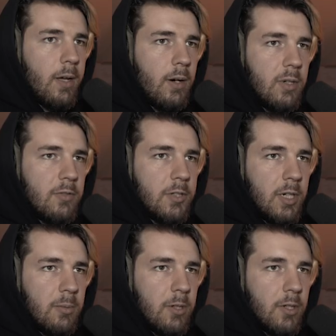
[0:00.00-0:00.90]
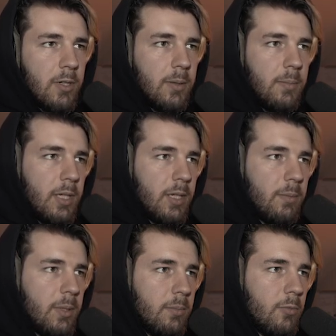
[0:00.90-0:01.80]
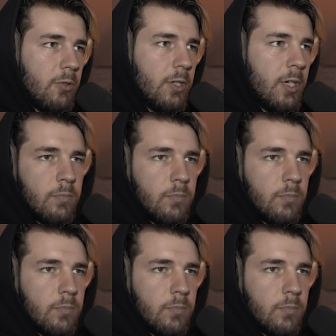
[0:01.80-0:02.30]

However, I'm gonna make it a bit more